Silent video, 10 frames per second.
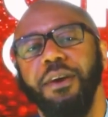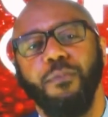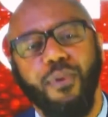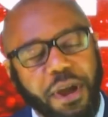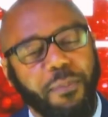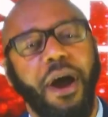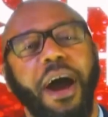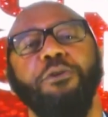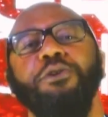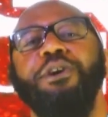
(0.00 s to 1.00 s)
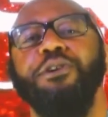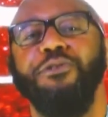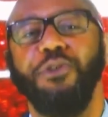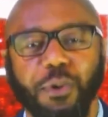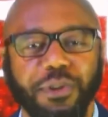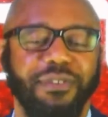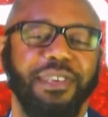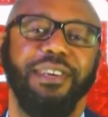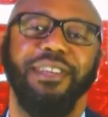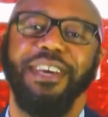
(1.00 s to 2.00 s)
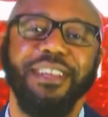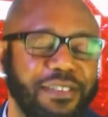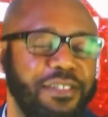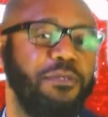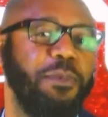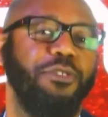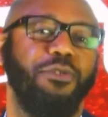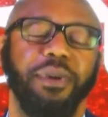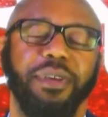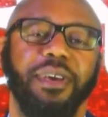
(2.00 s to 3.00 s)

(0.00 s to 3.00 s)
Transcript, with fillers: pray about how you could sow a seed into this ministry.